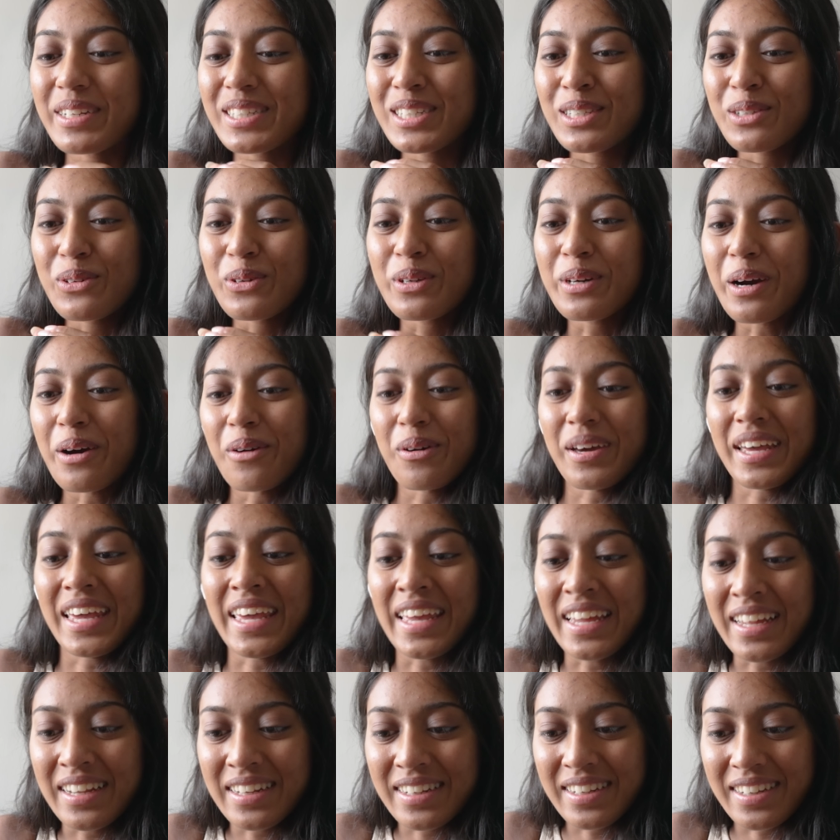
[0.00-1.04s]
But you go
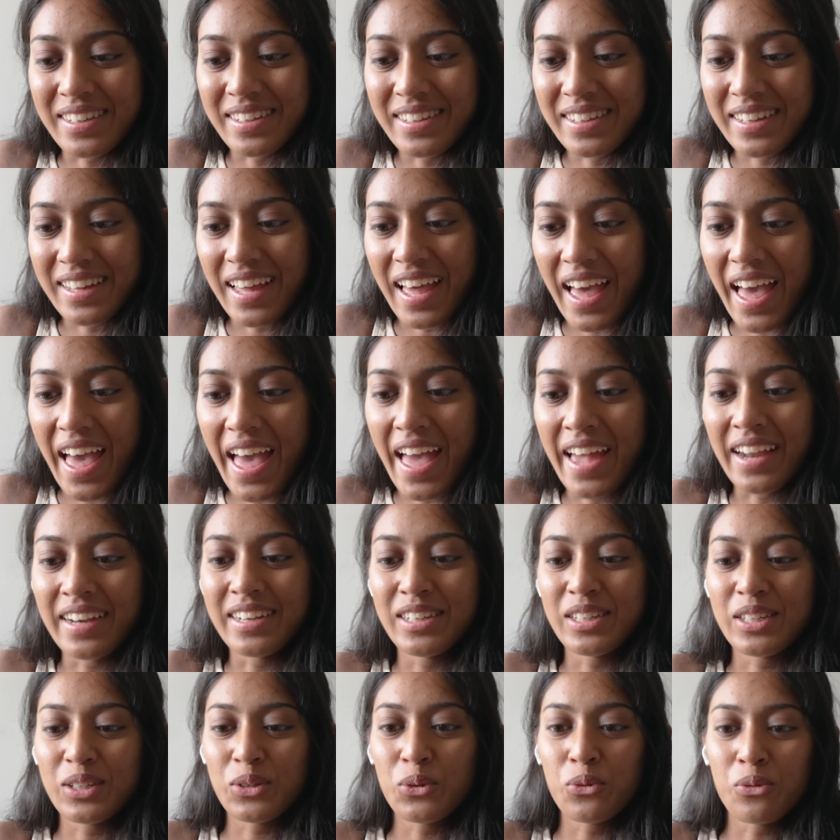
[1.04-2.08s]
in
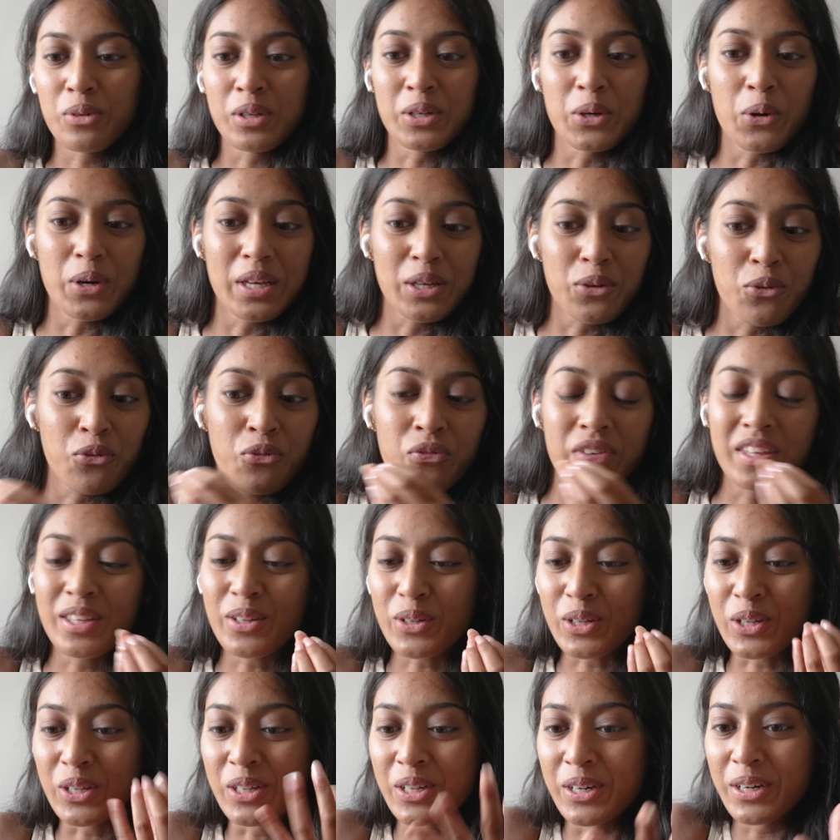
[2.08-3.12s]
and you go, you
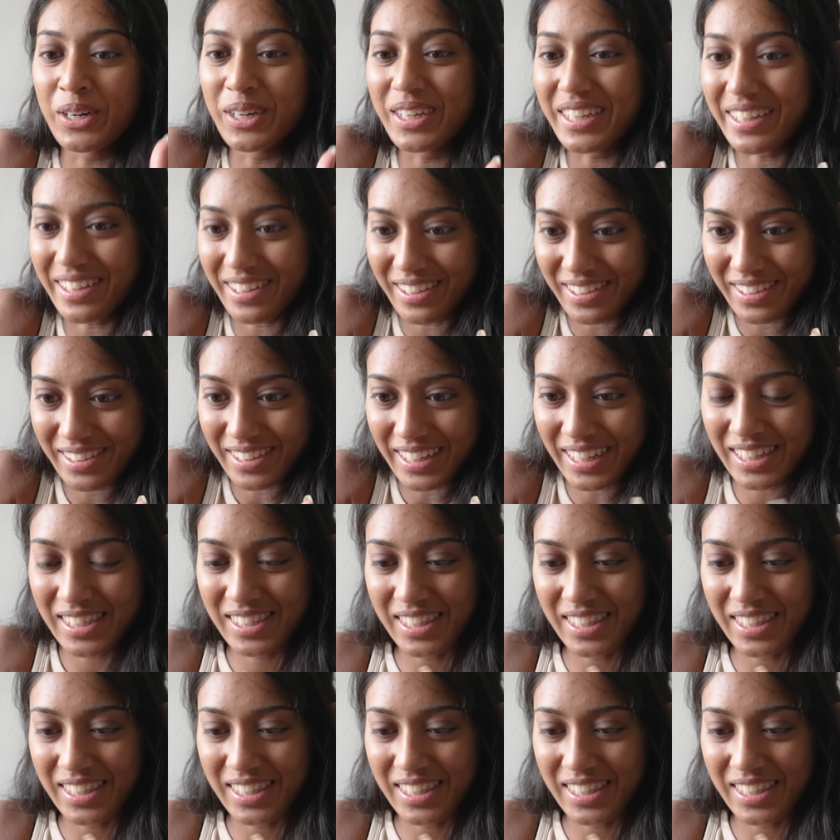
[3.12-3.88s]
feel good.